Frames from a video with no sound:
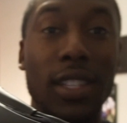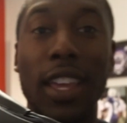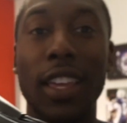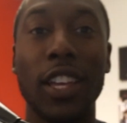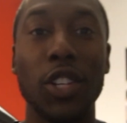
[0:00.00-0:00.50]

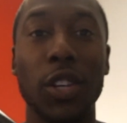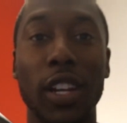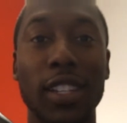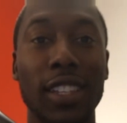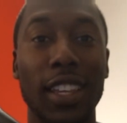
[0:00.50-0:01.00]
thing that you're
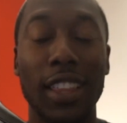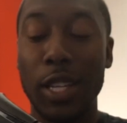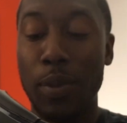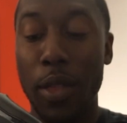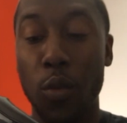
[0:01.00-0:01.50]
gonna see.
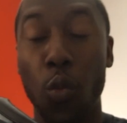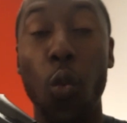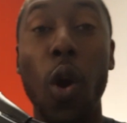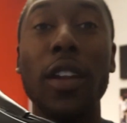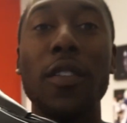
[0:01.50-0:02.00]
That's probably
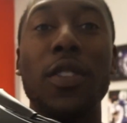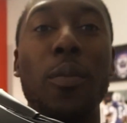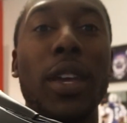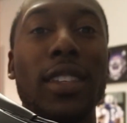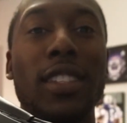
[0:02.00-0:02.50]
one of the
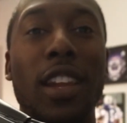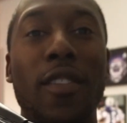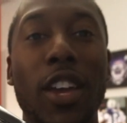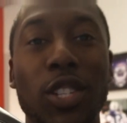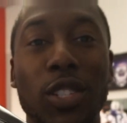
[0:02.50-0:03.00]
biggest
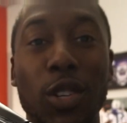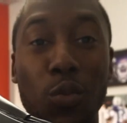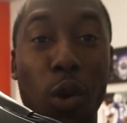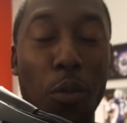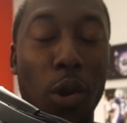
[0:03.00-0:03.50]
innovations. There's
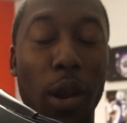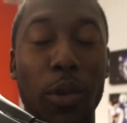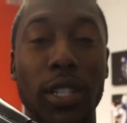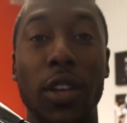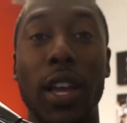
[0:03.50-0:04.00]
one more I'm
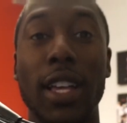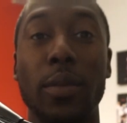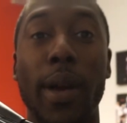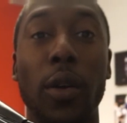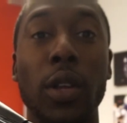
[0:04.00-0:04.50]
gonna tell you guys
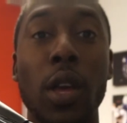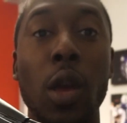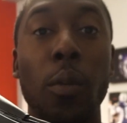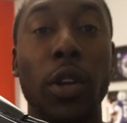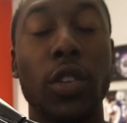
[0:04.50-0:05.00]
about,
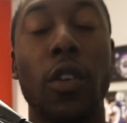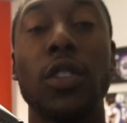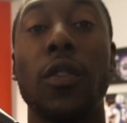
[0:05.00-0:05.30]
but in terms